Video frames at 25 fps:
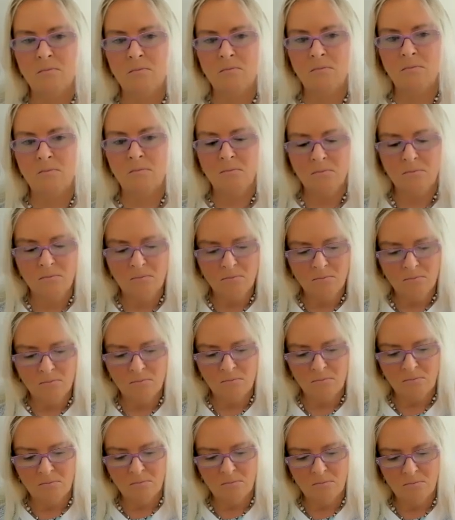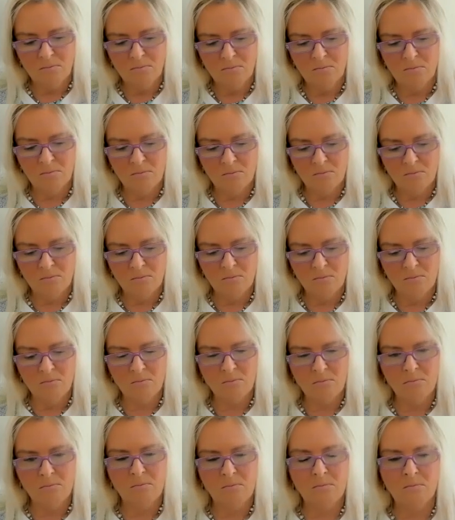
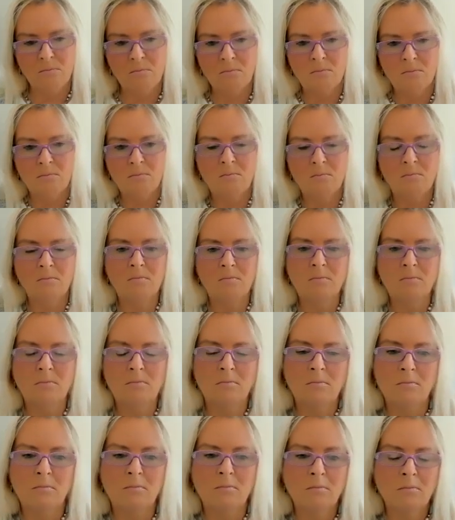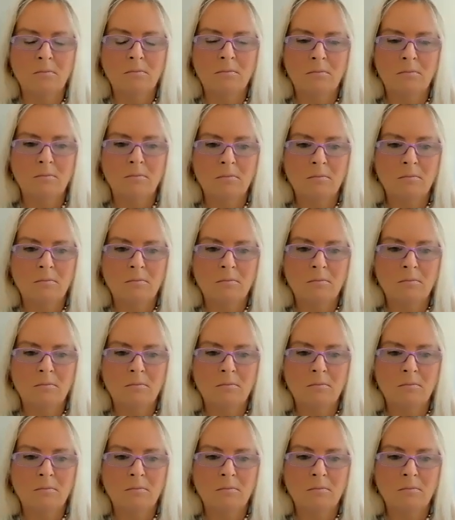No words are spoken by the person on screen.